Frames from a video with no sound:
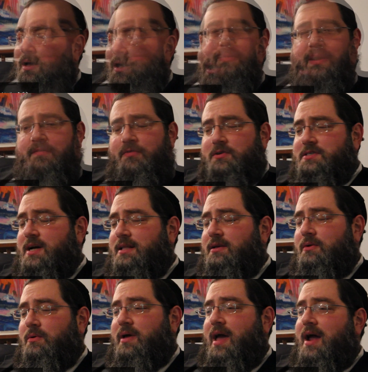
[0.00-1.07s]
When I first got to
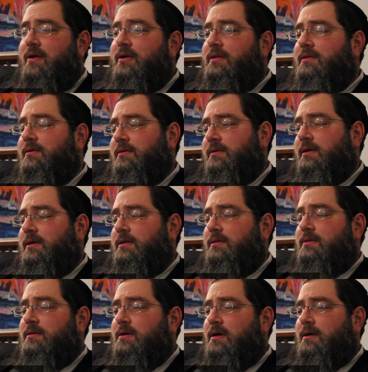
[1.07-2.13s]
know Garrett,
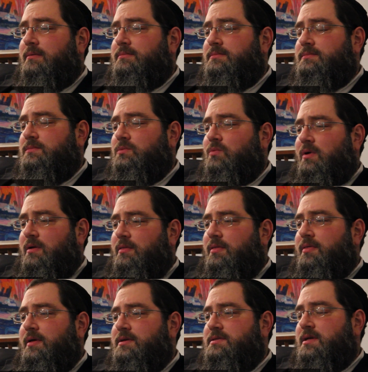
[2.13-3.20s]
and one of the
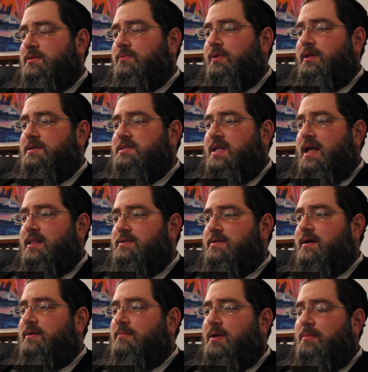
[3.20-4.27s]
things that really stands
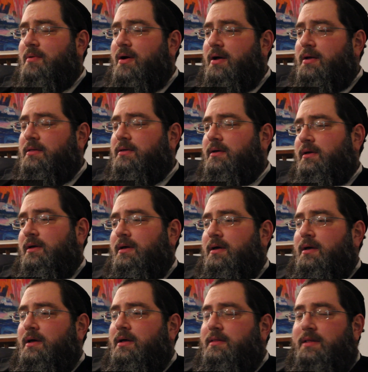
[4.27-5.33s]
out in my mind,
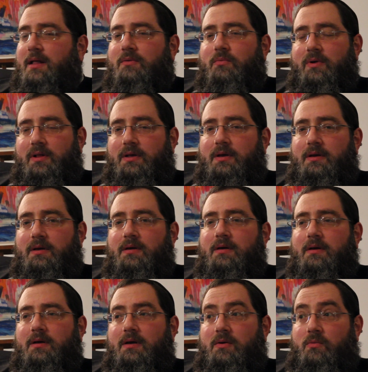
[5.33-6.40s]
that really,
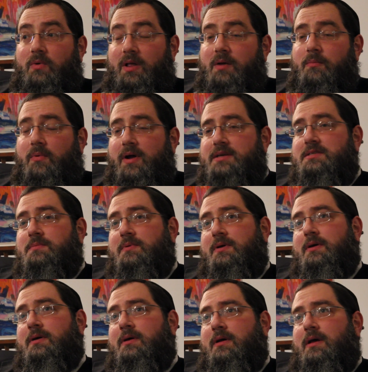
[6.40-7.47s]
really impressed
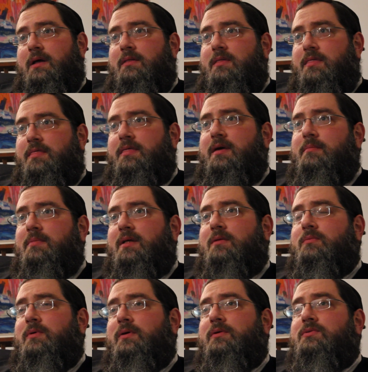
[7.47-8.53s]
me in the theme that
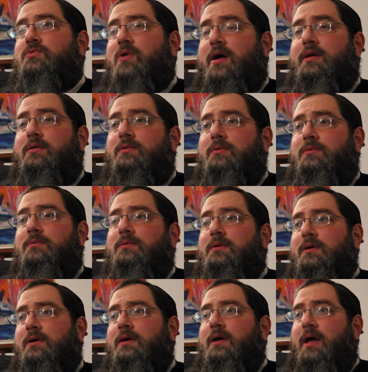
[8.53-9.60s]
we're trying to
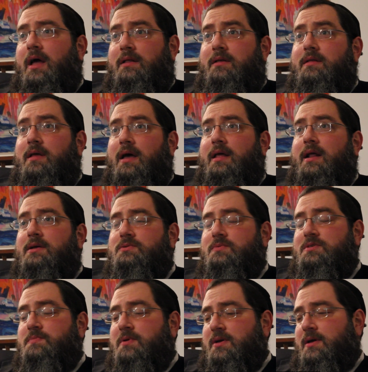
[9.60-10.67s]
entertain as we
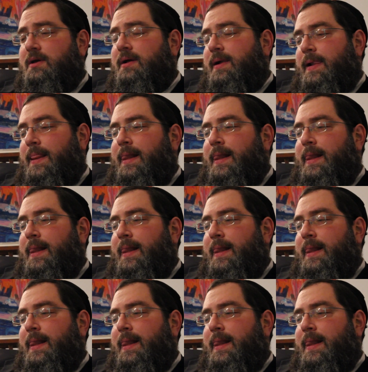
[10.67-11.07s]
speak,